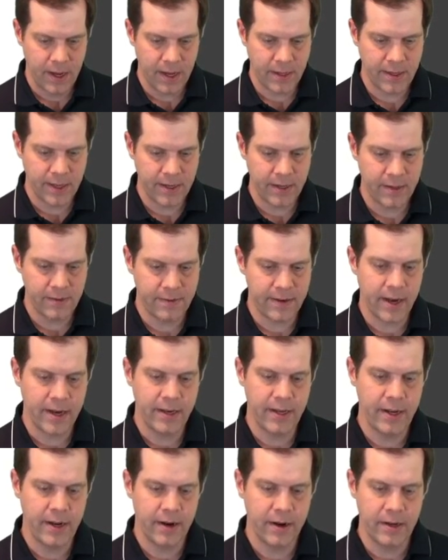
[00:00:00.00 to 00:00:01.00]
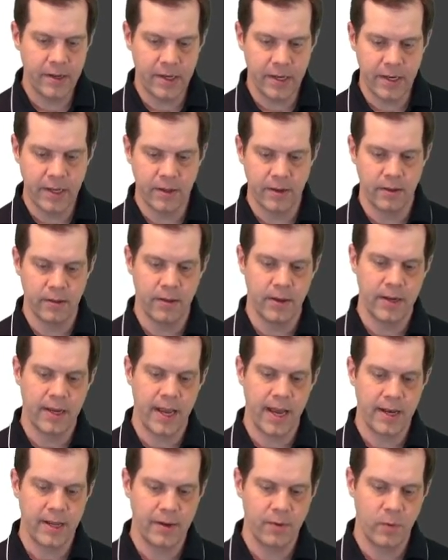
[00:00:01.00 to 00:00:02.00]
and then inside here, you can either look
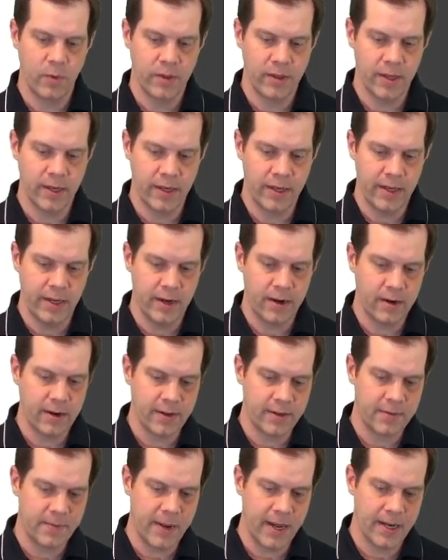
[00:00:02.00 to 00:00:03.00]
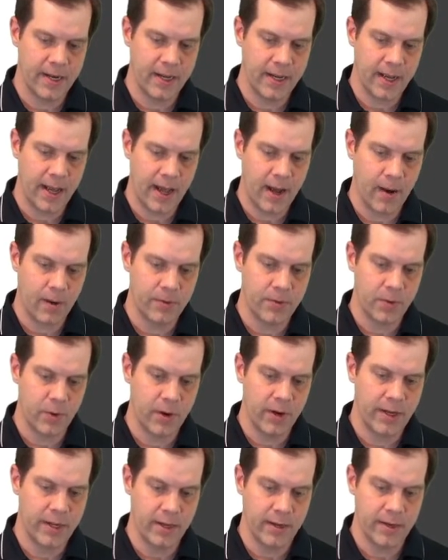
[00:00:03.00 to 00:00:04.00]
at it within here, expanding out,
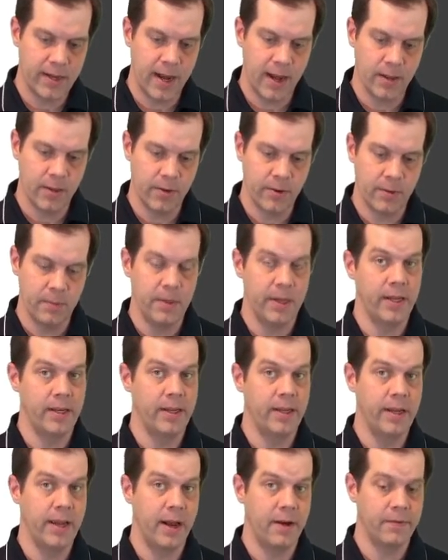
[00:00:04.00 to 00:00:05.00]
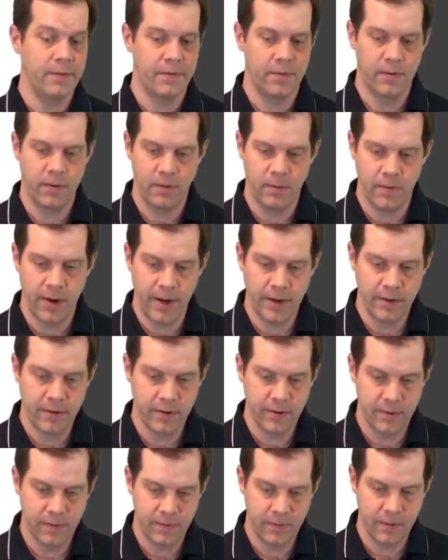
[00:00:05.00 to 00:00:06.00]
or you can download a PDF
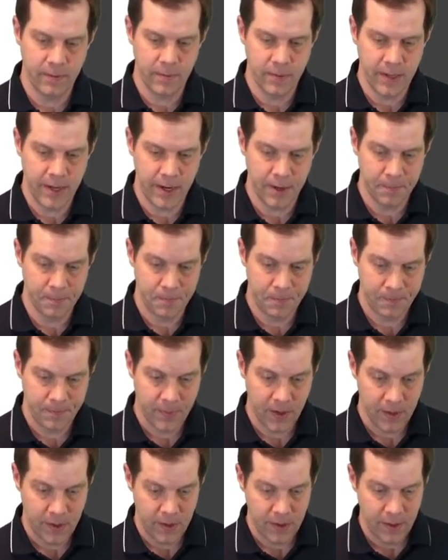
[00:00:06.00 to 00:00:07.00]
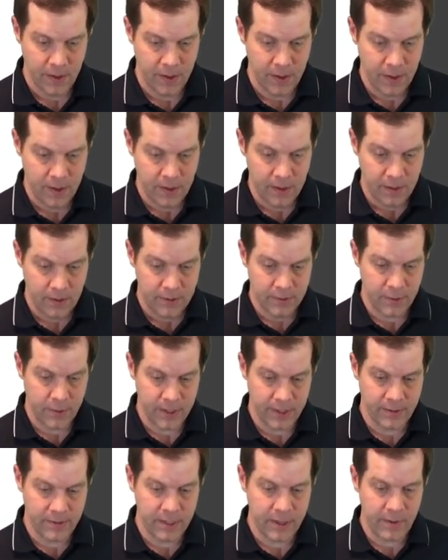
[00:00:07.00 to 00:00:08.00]
right from there. So
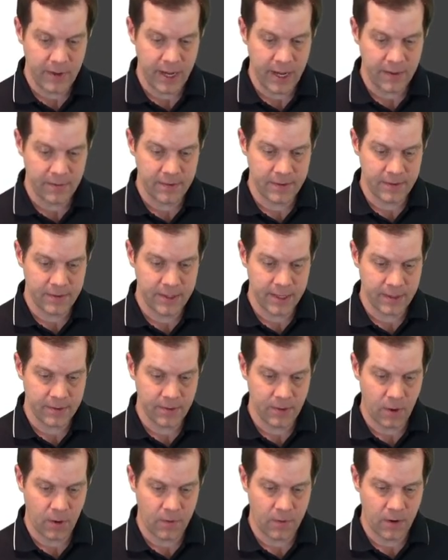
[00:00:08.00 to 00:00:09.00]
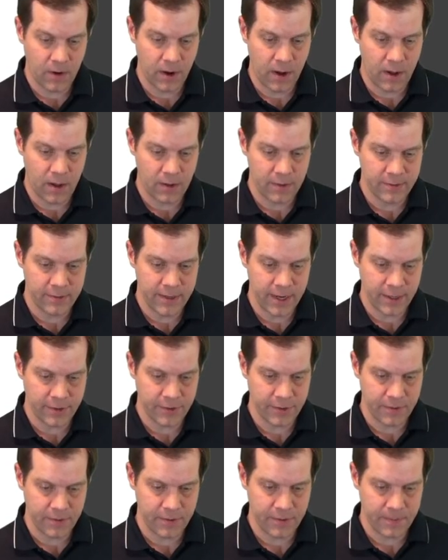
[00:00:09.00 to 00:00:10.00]
we can see we have six overall
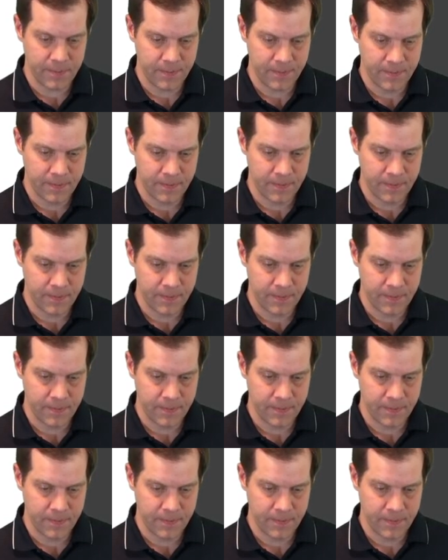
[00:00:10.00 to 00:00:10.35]
sections.